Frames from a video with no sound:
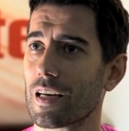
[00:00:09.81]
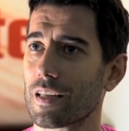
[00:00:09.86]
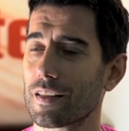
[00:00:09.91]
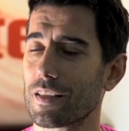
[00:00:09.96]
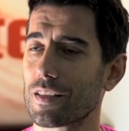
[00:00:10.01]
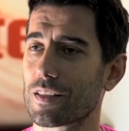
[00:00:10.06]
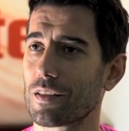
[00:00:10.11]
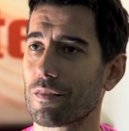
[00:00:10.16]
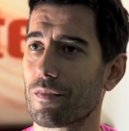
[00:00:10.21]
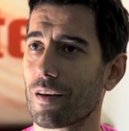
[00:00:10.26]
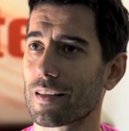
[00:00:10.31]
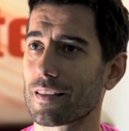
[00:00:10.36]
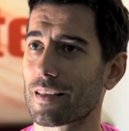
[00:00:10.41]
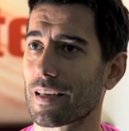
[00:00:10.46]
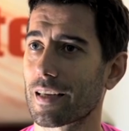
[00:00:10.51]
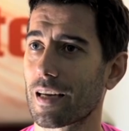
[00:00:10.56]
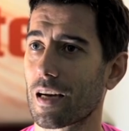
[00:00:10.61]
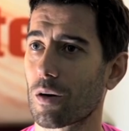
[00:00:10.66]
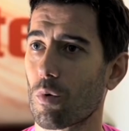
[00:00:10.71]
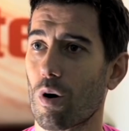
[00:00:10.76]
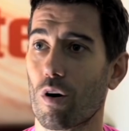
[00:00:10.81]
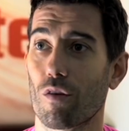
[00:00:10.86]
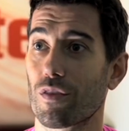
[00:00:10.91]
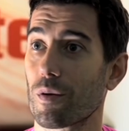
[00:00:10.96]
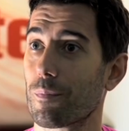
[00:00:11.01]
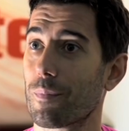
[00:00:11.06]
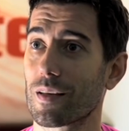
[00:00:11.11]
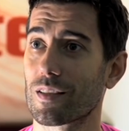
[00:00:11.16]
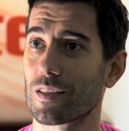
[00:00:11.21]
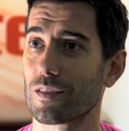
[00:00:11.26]
this event again, one of the
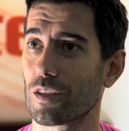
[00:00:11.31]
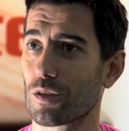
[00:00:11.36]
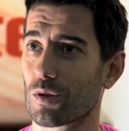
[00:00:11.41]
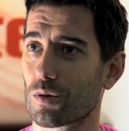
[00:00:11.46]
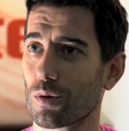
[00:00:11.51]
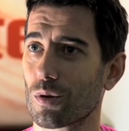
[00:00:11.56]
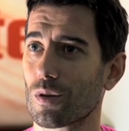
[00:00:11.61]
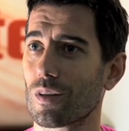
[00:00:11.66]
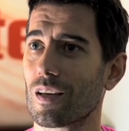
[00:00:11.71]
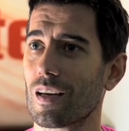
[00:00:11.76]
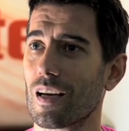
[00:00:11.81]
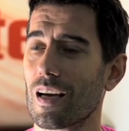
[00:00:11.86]
best in the tour.